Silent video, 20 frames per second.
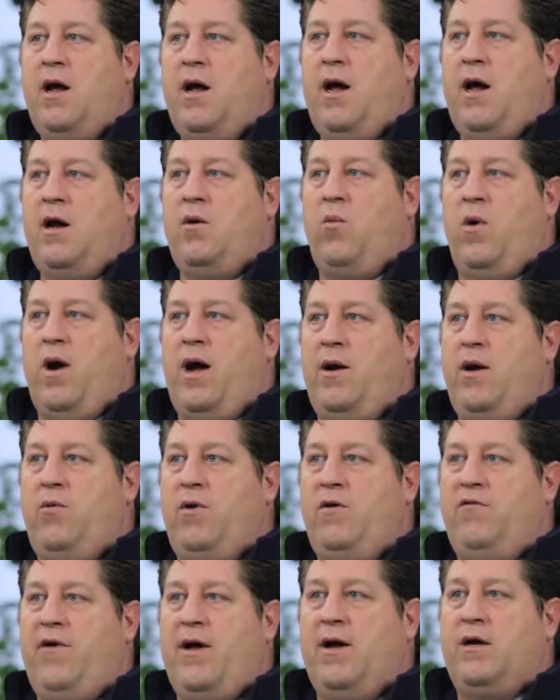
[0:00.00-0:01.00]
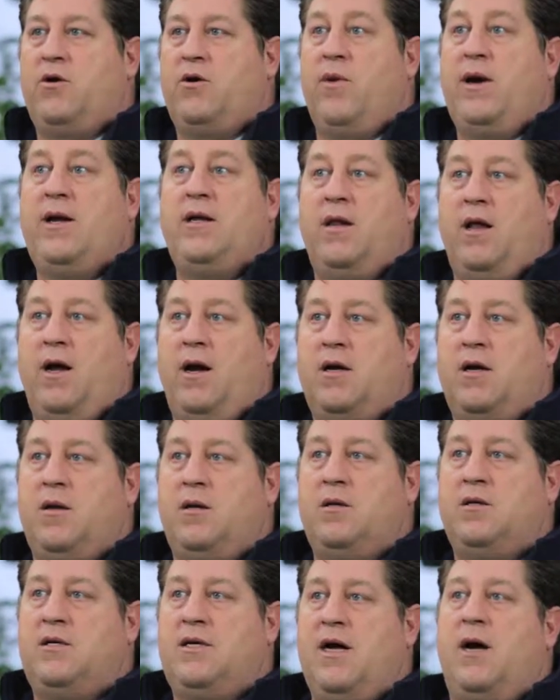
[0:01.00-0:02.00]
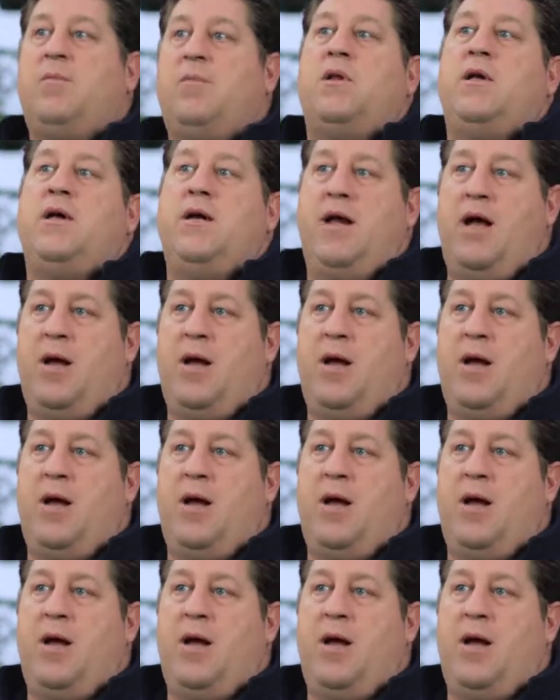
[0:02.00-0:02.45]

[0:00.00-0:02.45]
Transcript: and why we've had great luck doubling